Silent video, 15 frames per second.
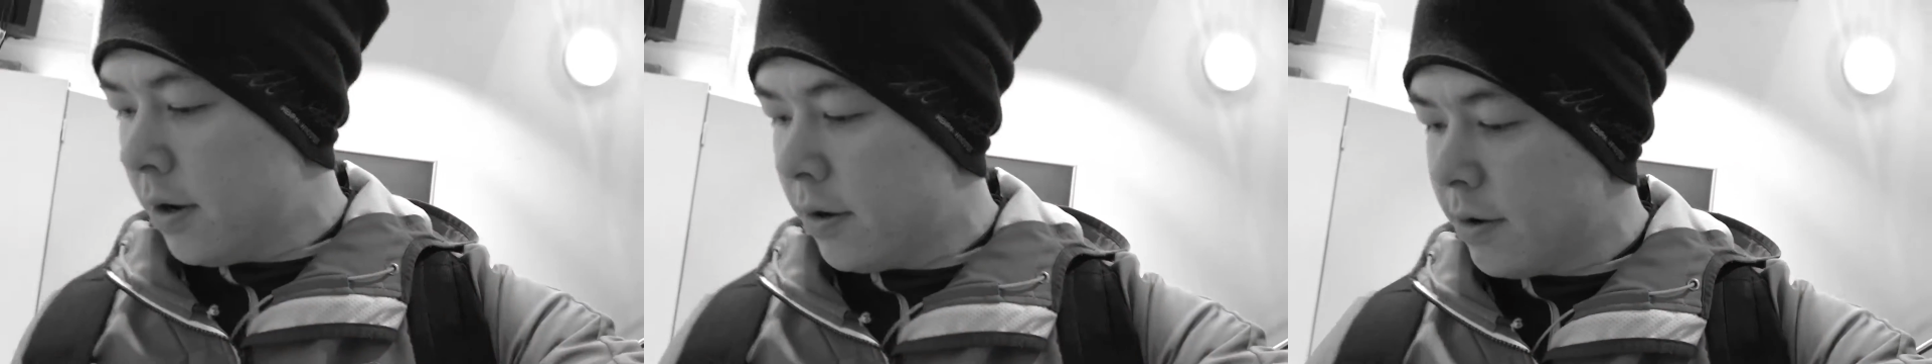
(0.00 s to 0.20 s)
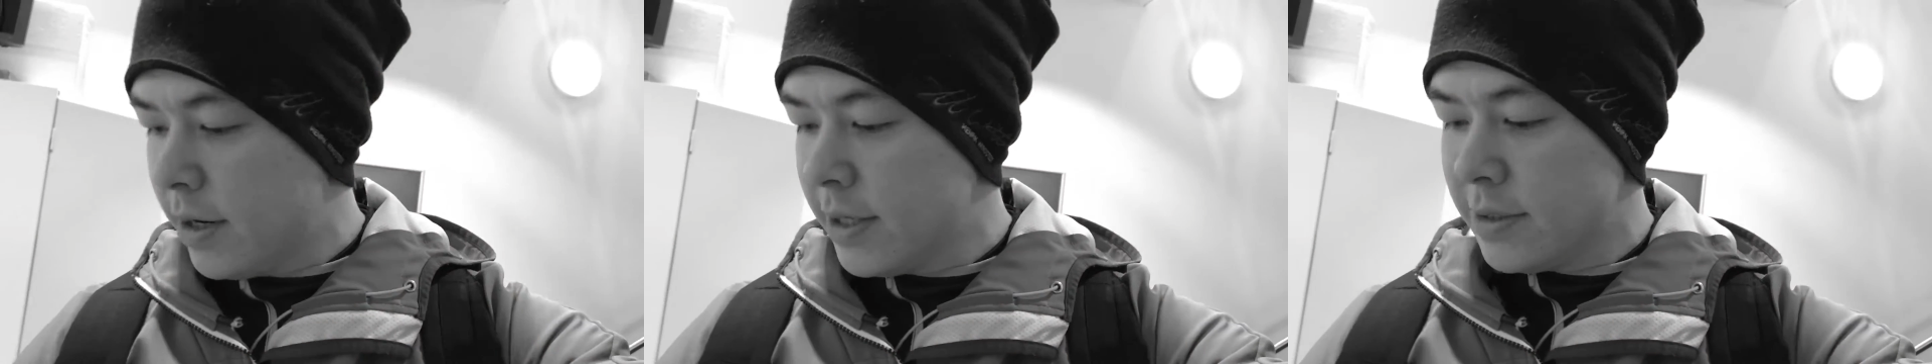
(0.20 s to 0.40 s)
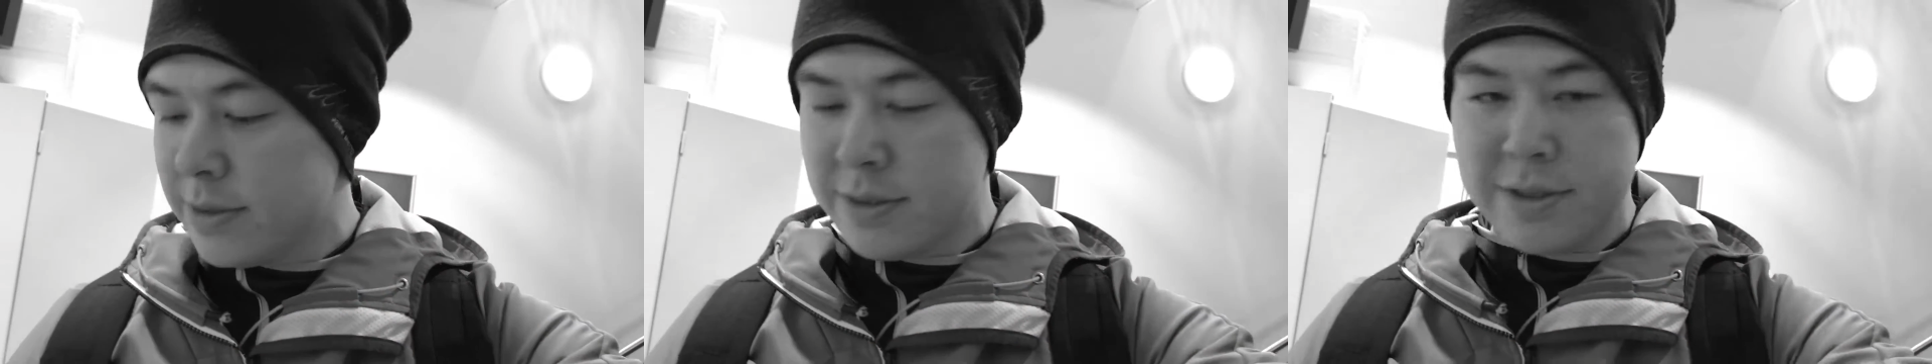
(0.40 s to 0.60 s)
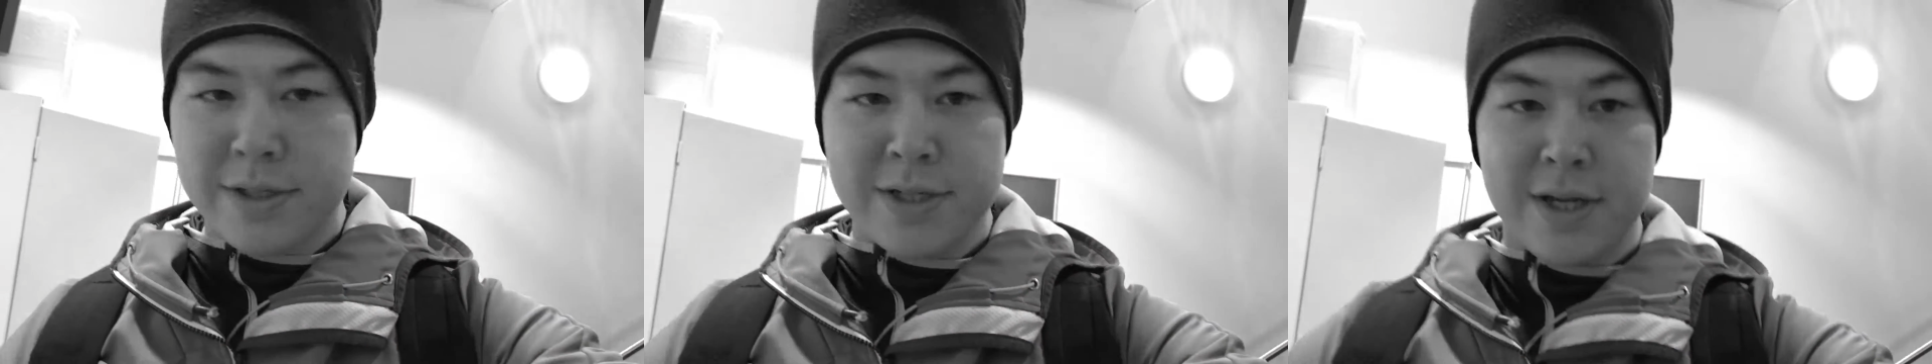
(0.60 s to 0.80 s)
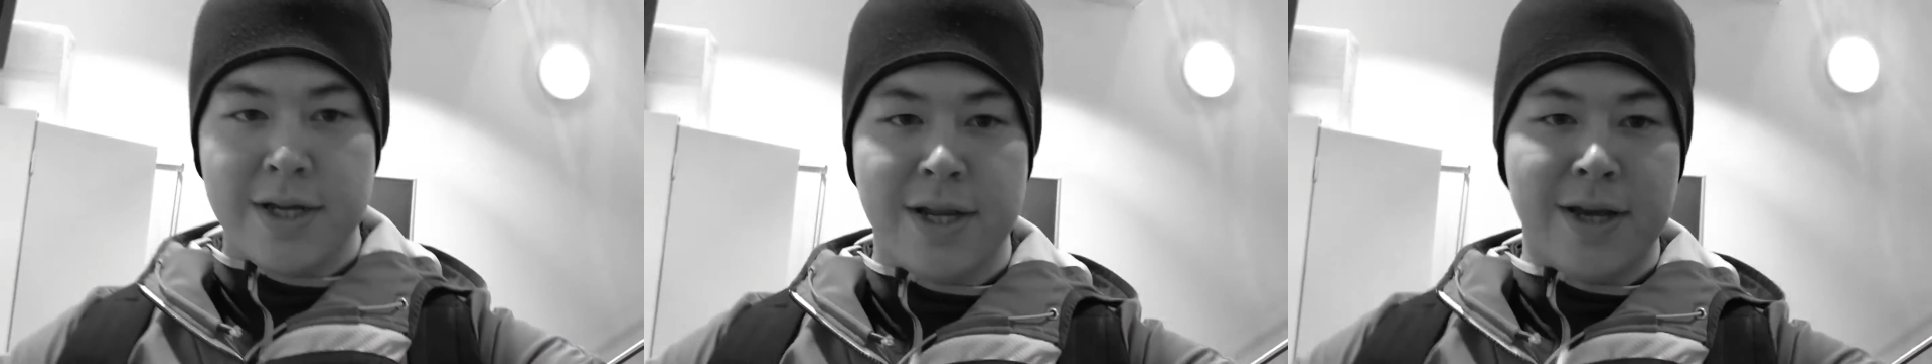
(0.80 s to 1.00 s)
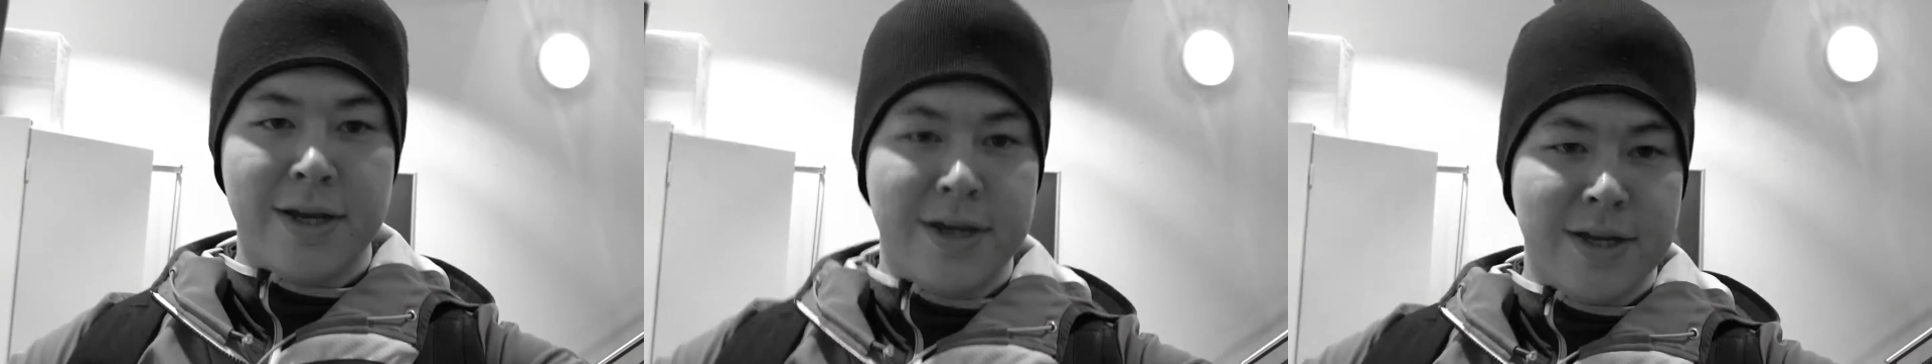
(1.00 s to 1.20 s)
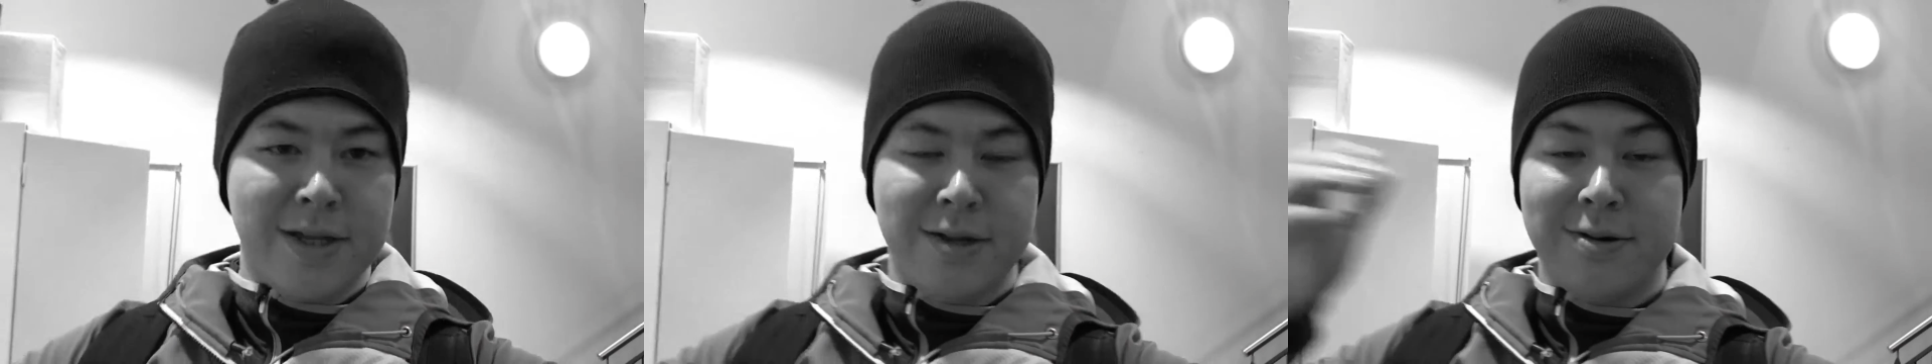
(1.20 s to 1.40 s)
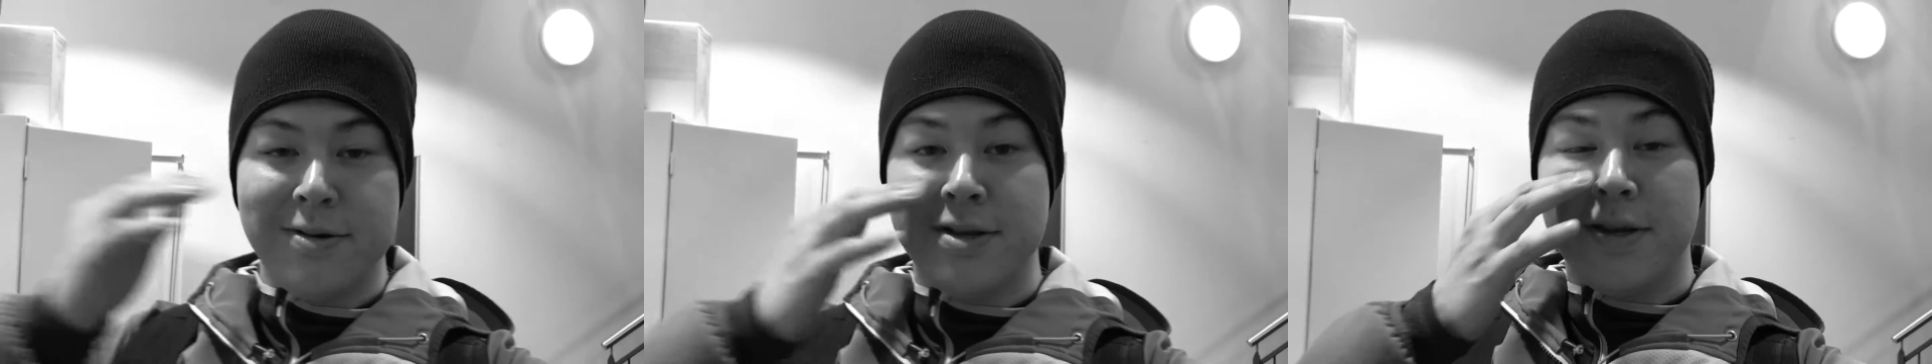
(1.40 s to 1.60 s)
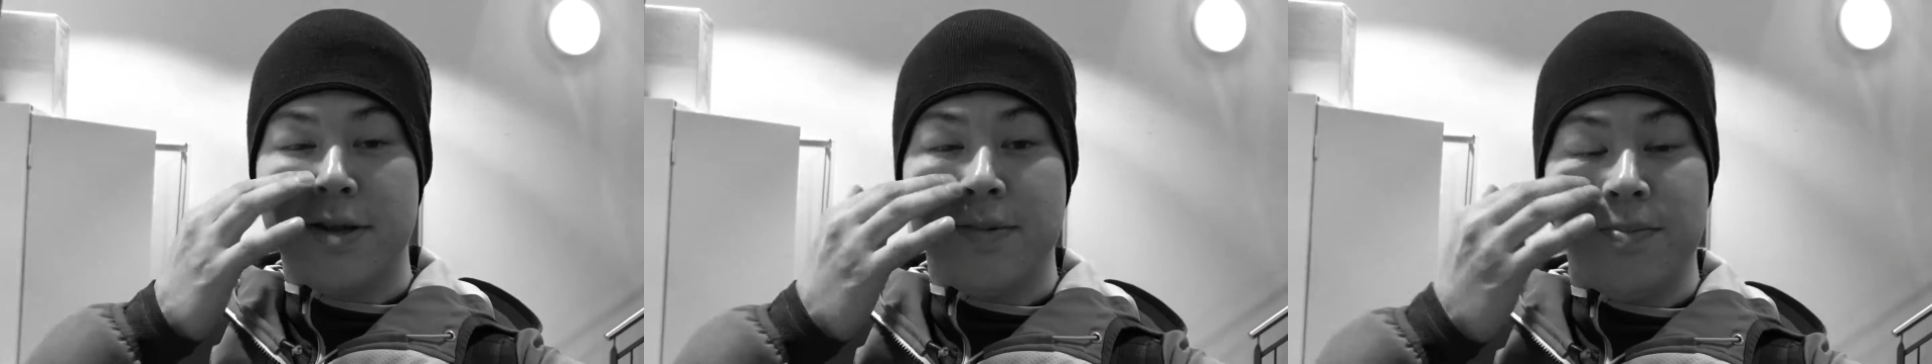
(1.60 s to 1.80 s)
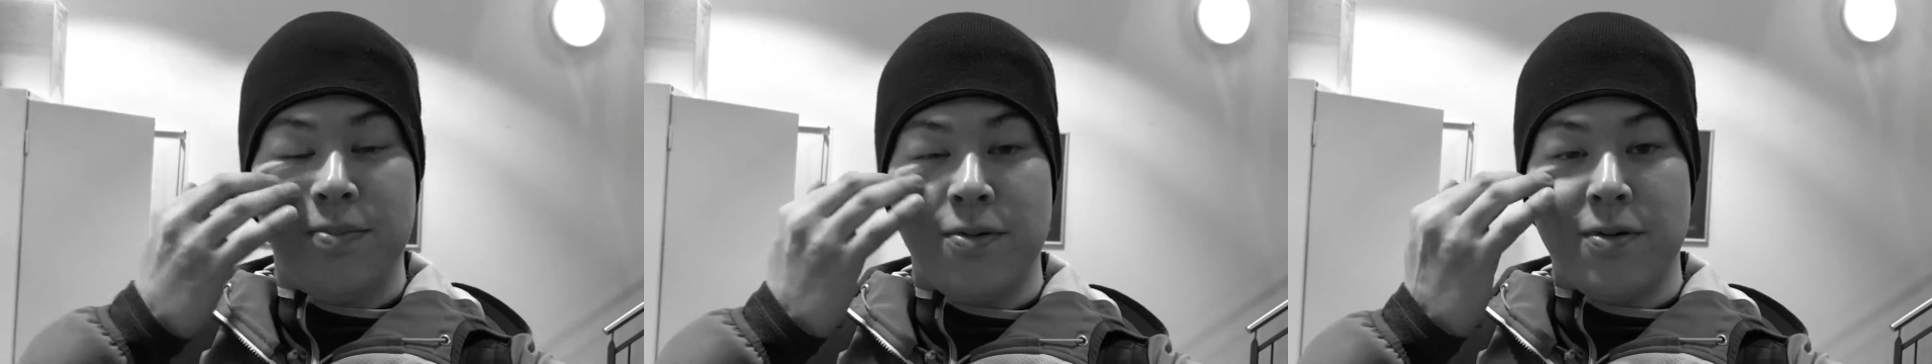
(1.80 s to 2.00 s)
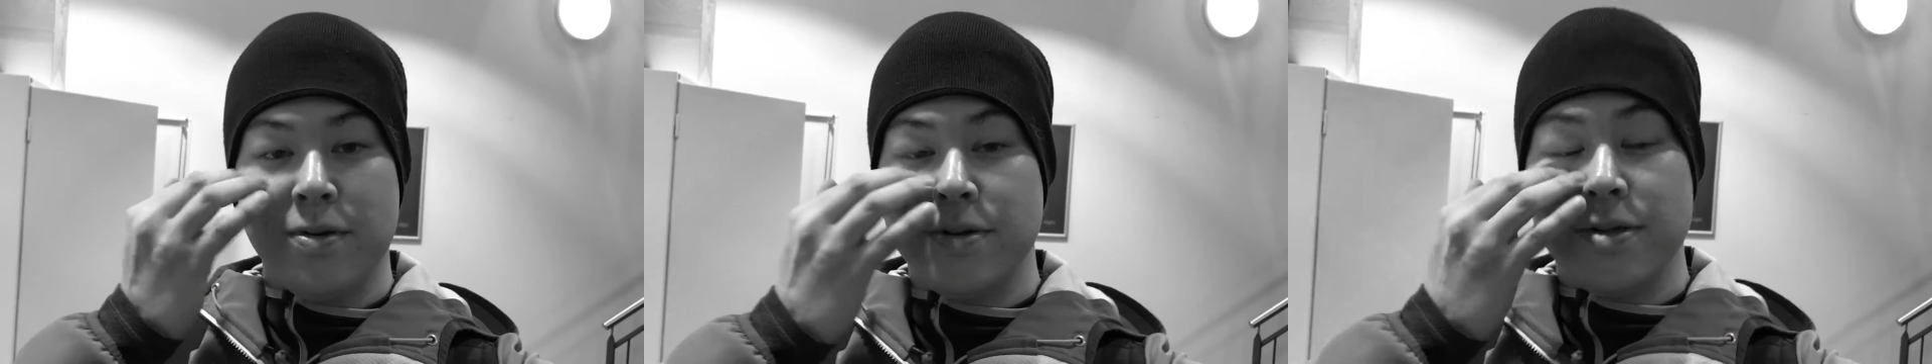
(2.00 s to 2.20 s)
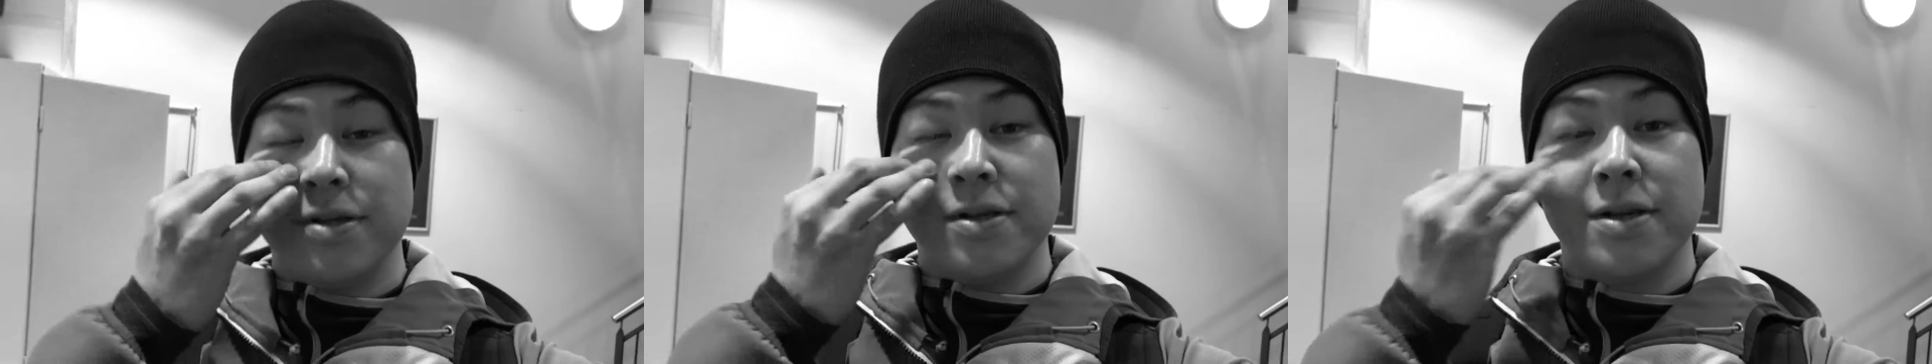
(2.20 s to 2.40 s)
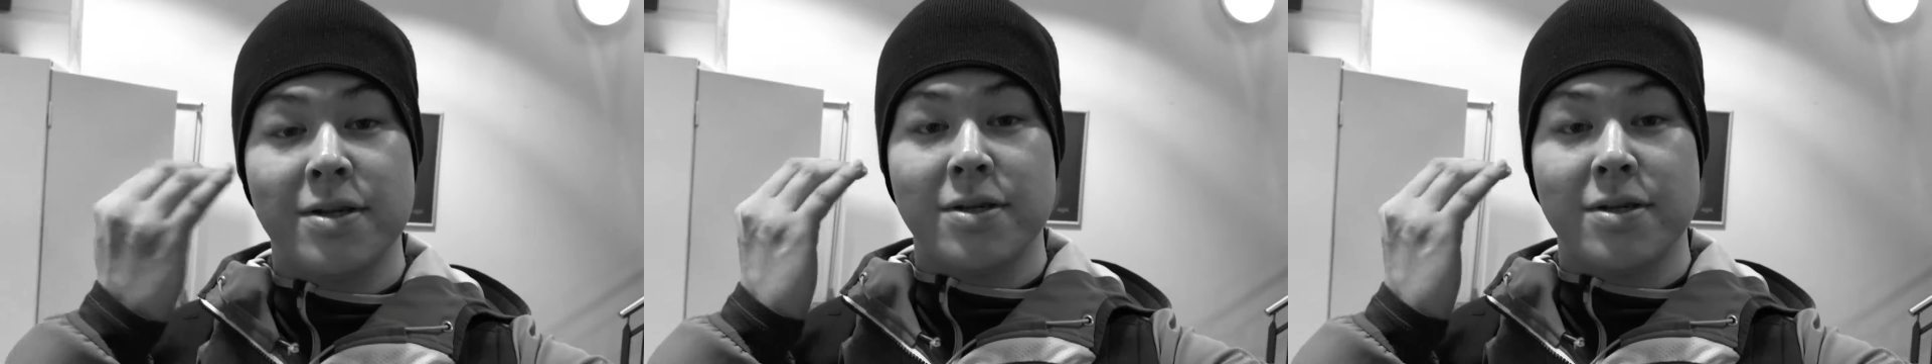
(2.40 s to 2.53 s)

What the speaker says: Already training it doing another points,